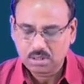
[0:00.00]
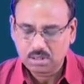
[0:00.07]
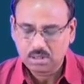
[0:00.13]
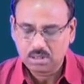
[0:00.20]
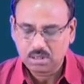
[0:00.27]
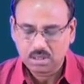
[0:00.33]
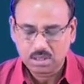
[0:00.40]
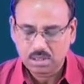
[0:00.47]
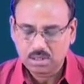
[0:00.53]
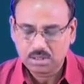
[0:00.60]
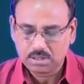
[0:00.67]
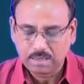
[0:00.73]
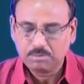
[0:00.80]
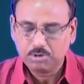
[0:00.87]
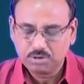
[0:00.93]

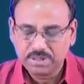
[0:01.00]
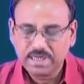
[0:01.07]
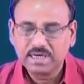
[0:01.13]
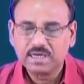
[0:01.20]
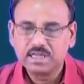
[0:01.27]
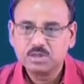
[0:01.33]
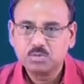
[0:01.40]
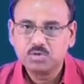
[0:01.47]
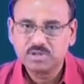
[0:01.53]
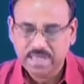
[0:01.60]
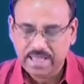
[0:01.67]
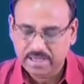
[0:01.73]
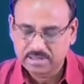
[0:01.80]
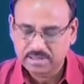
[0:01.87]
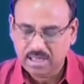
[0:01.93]
W j transpose
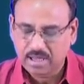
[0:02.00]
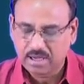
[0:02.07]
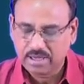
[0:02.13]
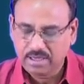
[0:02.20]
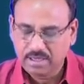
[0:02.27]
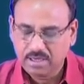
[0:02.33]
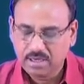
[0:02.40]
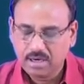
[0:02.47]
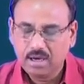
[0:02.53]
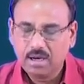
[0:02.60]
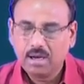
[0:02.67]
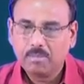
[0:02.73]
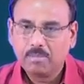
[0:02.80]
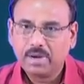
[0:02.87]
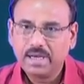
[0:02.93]
x I
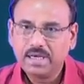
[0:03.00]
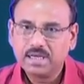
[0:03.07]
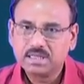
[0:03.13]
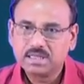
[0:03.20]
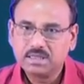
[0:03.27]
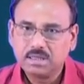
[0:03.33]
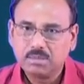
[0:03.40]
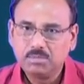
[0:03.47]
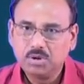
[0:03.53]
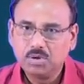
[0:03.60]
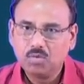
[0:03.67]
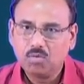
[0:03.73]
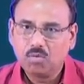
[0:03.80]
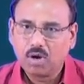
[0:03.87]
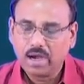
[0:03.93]
minus W
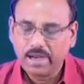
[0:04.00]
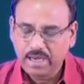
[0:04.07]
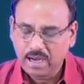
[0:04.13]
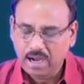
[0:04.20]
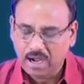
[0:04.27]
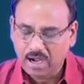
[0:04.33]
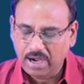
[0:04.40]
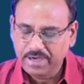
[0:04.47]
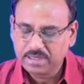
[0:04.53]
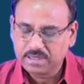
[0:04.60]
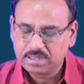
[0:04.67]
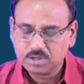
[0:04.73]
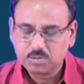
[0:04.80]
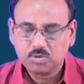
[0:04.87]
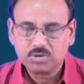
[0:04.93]
y I
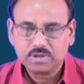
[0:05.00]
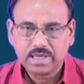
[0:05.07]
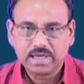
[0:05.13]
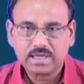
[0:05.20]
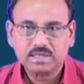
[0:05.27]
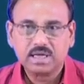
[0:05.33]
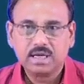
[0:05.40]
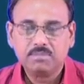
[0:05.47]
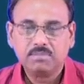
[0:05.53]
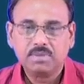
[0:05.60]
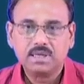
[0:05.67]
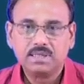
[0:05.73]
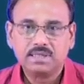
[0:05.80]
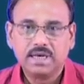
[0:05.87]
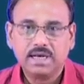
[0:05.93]
transpose x I
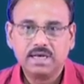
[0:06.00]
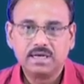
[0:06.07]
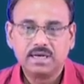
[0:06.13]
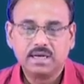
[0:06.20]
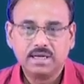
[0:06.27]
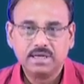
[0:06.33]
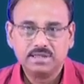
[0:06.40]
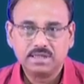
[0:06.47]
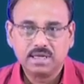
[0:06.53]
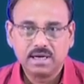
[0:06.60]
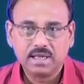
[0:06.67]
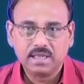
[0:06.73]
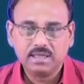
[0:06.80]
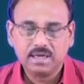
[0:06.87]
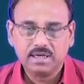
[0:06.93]
plus delta is
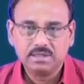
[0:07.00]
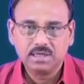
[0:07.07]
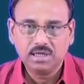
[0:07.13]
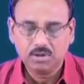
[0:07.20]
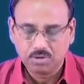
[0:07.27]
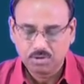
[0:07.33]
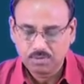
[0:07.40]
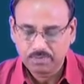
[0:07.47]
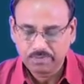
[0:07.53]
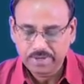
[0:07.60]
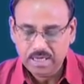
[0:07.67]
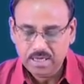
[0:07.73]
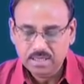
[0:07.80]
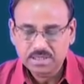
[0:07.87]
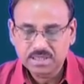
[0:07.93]
greater than 0,
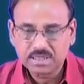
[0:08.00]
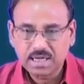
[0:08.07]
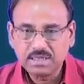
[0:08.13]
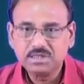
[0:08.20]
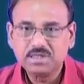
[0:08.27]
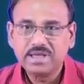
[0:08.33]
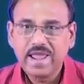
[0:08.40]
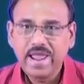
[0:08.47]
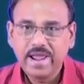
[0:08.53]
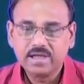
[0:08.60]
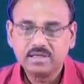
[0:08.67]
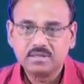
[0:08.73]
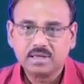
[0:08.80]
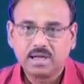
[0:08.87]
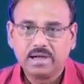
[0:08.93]
such
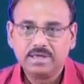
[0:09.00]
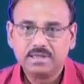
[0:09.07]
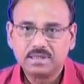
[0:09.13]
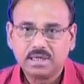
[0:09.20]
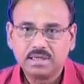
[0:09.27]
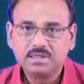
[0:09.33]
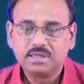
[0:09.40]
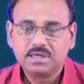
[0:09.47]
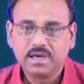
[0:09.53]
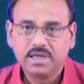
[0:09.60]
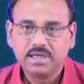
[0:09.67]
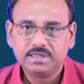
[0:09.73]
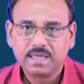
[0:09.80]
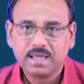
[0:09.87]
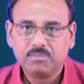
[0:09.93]
x I, such
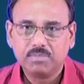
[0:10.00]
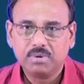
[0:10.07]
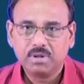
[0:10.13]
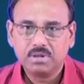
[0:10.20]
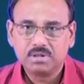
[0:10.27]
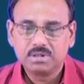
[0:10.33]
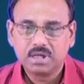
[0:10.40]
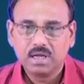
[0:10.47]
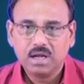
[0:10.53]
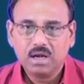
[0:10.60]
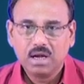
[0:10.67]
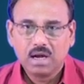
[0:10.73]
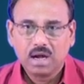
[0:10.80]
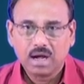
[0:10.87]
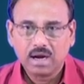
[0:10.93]
training samples
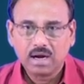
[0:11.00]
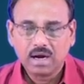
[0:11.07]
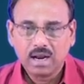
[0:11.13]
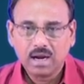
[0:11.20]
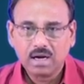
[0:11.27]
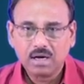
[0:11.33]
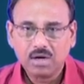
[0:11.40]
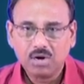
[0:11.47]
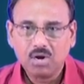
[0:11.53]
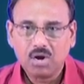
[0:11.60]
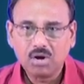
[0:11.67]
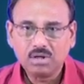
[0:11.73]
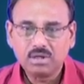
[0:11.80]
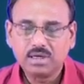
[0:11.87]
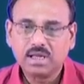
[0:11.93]
are
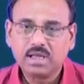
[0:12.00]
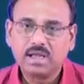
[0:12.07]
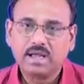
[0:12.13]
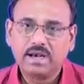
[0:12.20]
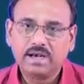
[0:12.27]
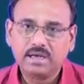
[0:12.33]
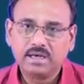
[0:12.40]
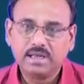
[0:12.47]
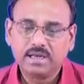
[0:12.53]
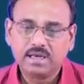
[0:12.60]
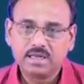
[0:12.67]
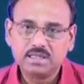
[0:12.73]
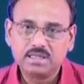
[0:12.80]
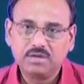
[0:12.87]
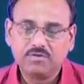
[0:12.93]
not correctly
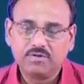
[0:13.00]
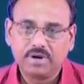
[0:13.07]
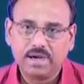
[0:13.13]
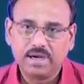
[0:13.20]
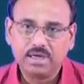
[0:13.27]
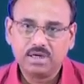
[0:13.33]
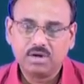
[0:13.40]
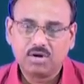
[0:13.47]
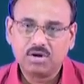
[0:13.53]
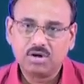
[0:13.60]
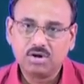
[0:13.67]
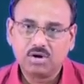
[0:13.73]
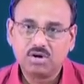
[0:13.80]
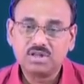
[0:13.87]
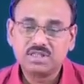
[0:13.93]
classified or
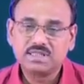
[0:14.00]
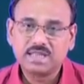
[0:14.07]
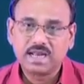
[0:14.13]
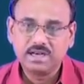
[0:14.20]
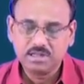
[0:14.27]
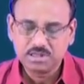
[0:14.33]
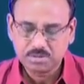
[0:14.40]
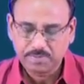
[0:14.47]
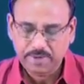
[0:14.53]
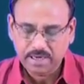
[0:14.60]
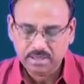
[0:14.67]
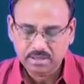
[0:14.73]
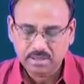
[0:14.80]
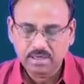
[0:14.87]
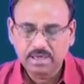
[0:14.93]
not
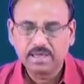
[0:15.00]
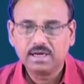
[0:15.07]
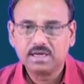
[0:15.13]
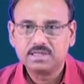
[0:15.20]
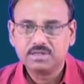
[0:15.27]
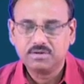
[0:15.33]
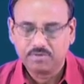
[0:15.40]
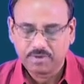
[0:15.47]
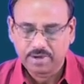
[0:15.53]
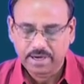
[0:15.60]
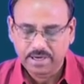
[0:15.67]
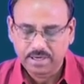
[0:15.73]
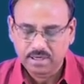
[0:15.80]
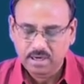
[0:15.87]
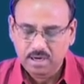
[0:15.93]
satisfactorily
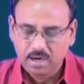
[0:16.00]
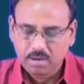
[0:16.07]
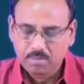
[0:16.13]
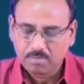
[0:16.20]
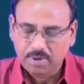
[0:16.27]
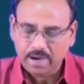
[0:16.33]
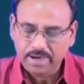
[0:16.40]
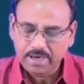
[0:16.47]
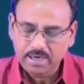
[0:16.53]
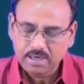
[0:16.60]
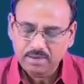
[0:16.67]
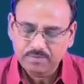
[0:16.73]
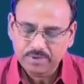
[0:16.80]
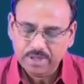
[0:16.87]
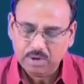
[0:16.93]
classified by
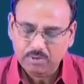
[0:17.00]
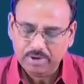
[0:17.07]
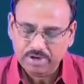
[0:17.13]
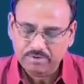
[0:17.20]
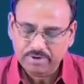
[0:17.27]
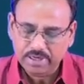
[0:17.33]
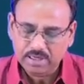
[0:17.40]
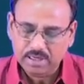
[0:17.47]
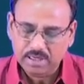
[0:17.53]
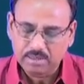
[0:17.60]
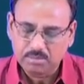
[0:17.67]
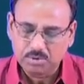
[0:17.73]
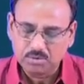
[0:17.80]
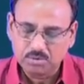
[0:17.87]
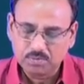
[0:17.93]
the weight vector
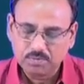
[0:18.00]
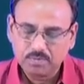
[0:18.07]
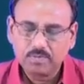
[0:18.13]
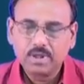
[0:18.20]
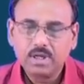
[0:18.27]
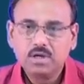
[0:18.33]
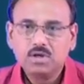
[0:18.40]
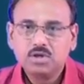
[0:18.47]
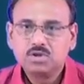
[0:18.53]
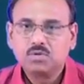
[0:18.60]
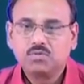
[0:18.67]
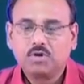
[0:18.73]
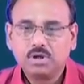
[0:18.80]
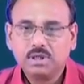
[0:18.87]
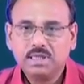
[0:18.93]
W. So,
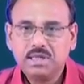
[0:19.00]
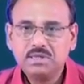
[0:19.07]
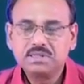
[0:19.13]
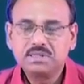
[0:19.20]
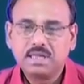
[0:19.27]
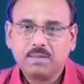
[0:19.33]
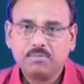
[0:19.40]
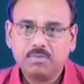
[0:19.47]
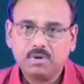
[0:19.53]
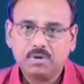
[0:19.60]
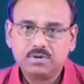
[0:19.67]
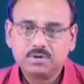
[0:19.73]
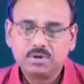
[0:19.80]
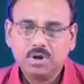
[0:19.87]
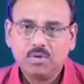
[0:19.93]
for these
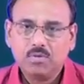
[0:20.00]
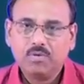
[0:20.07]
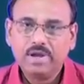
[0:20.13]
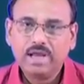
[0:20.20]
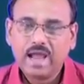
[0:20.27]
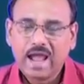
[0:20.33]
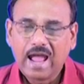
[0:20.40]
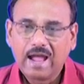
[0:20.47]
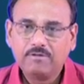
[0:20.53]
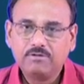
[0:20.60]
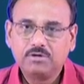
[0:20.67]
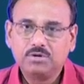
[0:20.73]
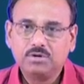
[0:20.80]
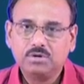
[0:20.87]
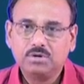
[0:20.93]
samples we have
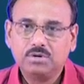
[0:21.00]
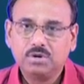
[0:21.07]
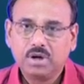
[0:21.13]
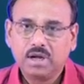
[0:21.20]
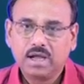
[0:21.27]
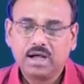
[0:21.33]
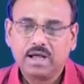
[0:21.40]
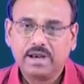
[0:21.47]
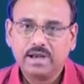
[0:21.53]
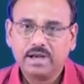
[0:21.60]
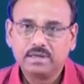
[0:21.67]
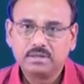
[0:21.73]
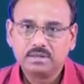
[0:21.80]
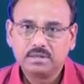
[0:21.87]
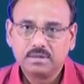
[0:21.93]
to
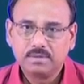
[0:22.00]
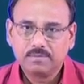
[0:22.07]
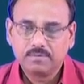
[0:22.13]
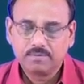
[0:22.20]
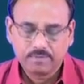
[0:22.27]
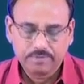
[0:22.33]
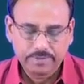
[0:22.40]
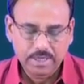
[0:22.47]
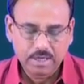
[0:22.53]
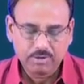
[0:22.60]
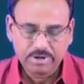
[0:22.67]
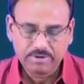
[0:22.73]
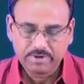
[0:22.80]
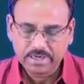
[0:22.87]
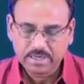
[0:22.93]
correct the
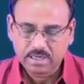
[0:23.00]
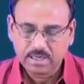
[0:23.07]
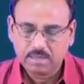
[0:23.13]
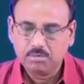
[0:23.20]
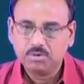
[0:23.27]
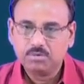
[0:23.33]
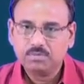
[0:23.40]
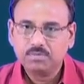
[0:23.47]
weight vector W.